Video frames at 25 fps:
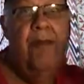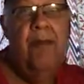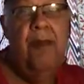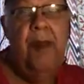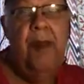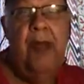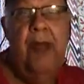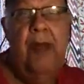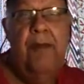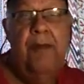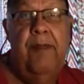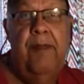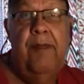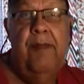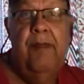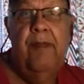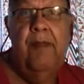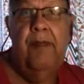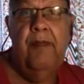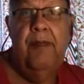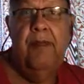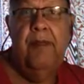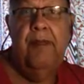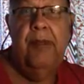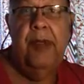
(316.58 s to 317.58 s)
my
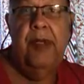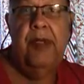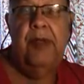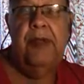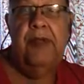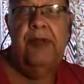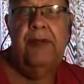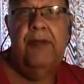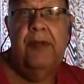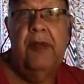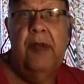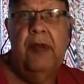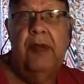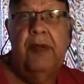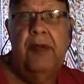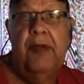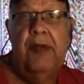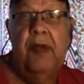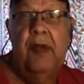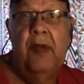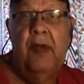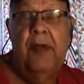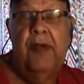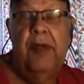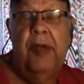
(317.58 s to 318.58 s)

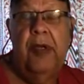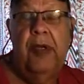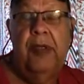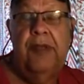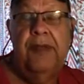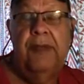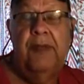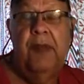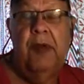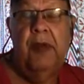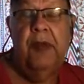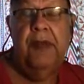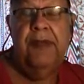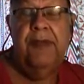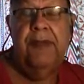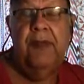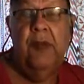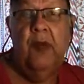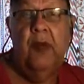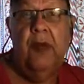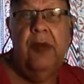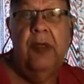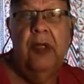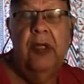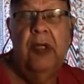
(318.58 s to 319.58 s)
her British
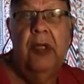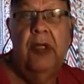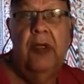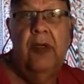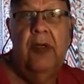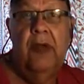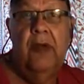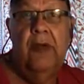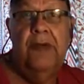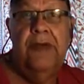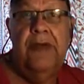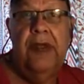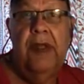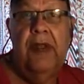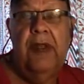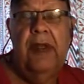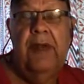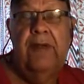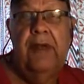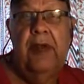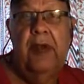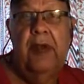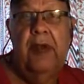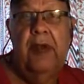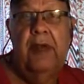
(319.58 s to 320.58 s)
passport, her South
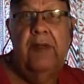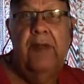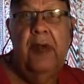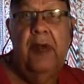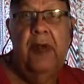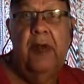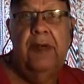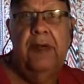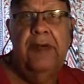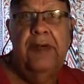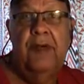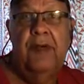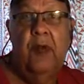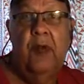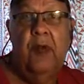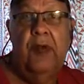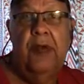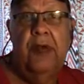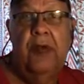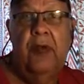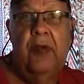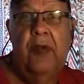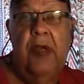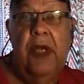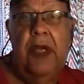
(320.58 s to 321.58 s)
African passport,
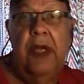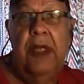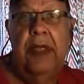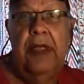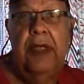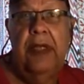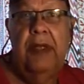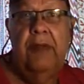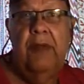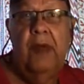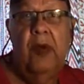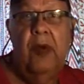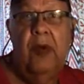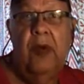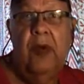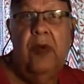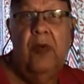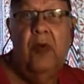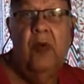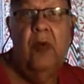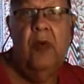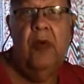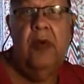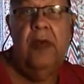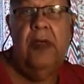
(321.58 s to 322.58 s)
her ID book,
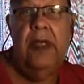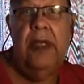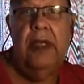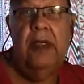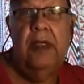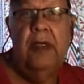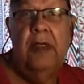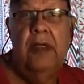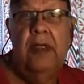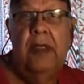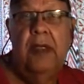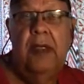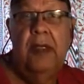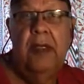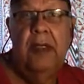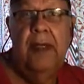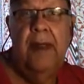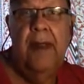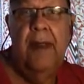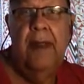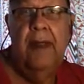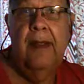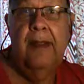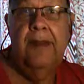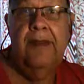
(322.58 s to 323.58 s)
and all of that
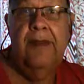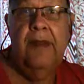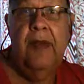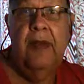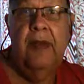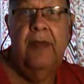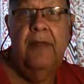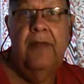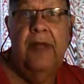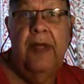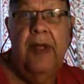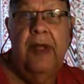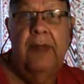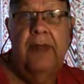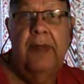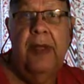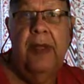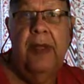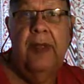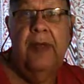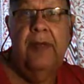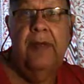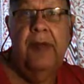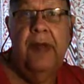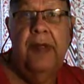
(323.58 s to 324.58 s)
certified by
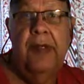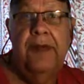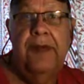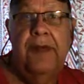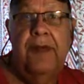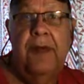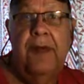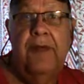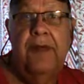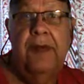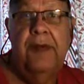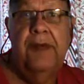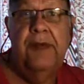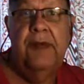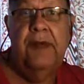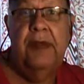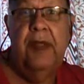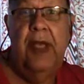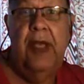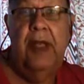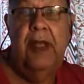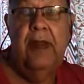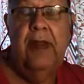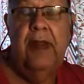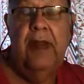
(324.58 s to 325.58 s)
the post office,
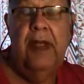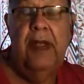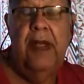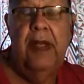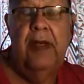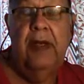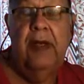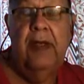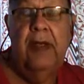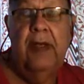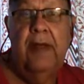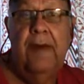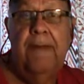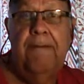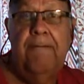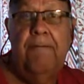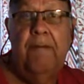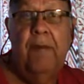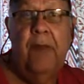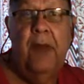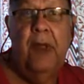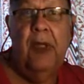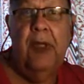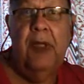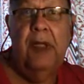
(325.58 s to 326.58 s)
and then
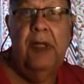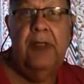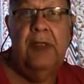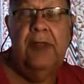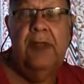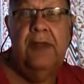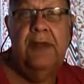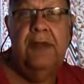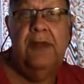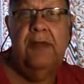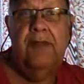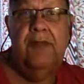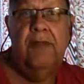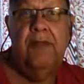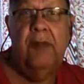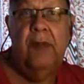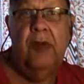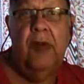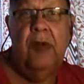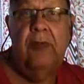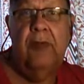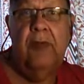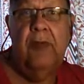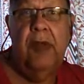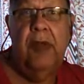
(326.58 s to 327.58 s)
I just
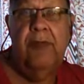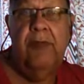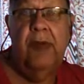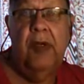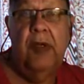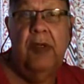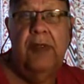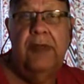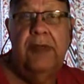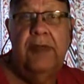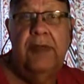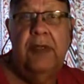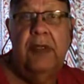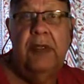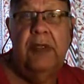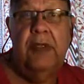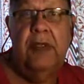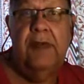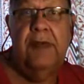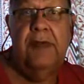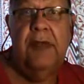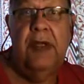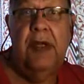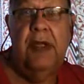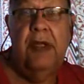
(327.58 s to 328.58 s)
got my pastor to
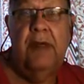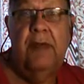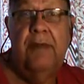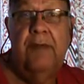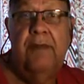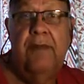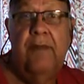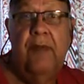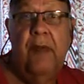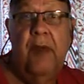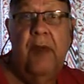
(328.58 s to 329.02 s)
sign